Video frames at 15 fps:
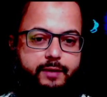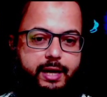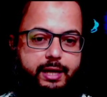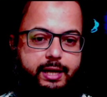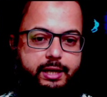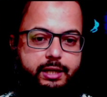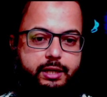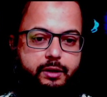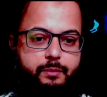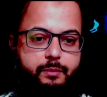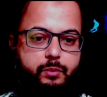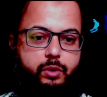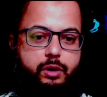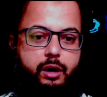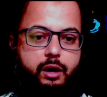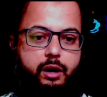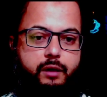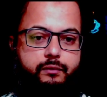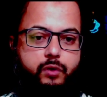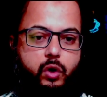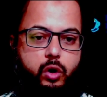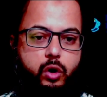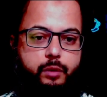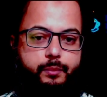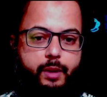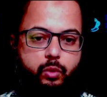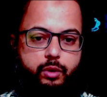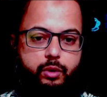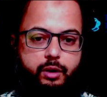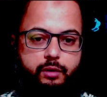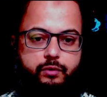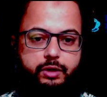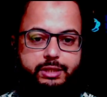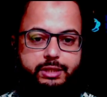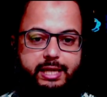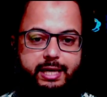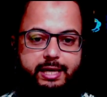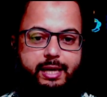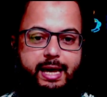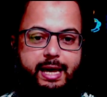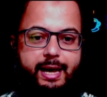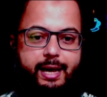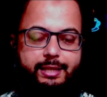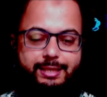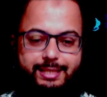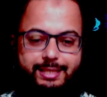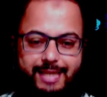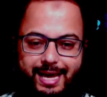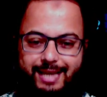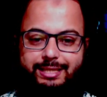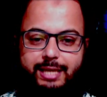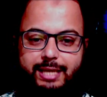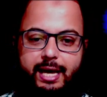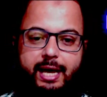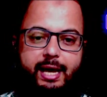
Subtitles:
Kennedy Ripple of Hope Award for taking a stand